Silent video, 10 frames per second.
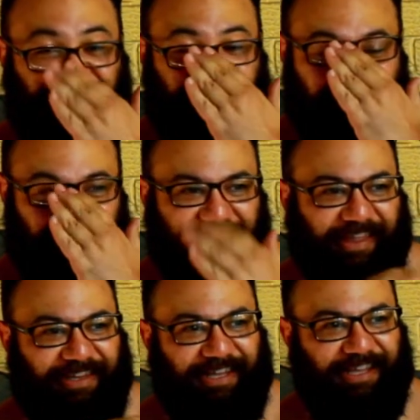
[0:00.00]
feel like I'm on
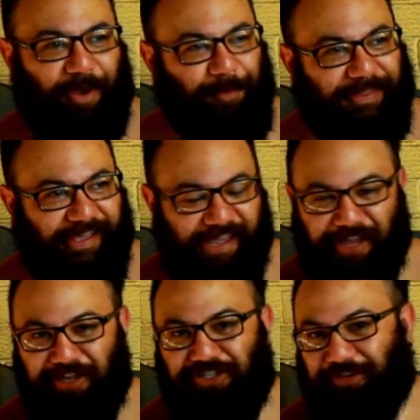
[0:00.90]
the
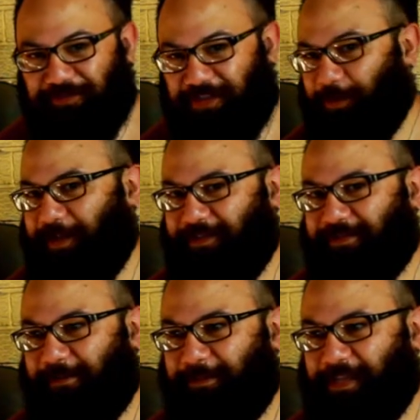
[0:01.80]
edge of doing
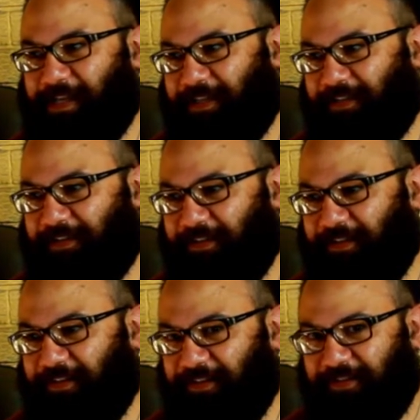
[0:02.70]
something
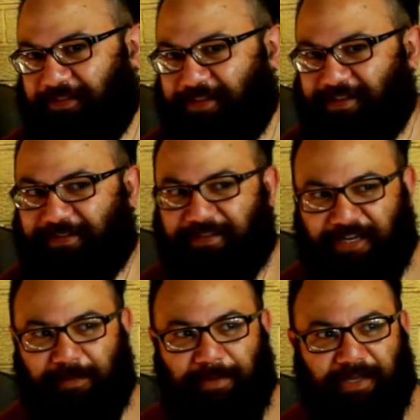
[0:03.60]
that's
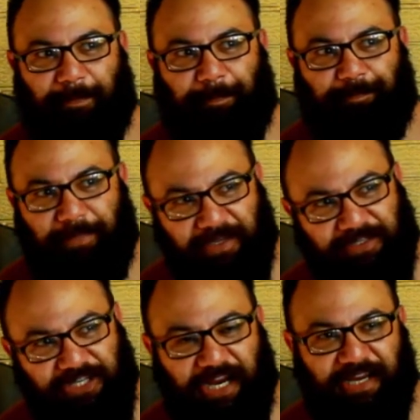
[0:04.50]
gonna be a big
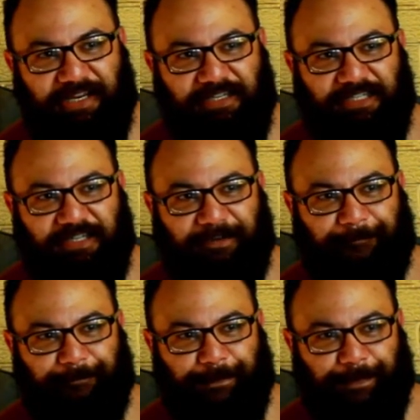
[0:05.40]
change,
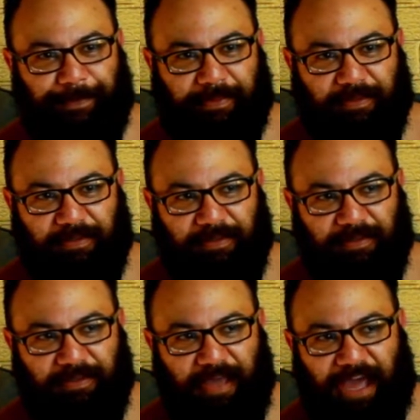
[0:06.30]

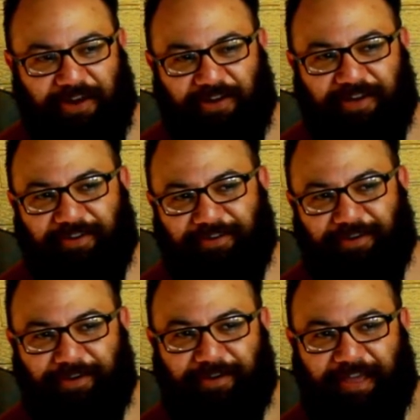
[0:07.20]
and I don't
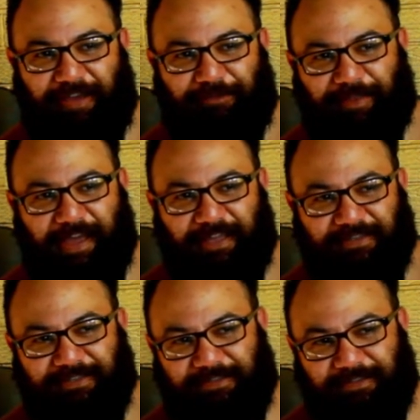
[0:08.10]
know if
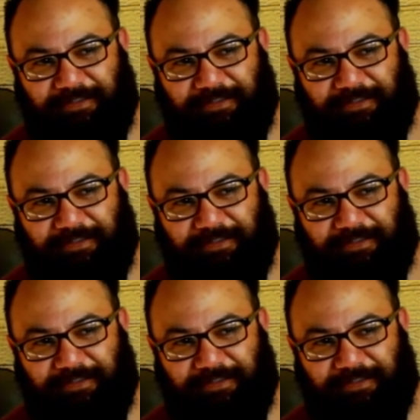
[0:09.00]
that's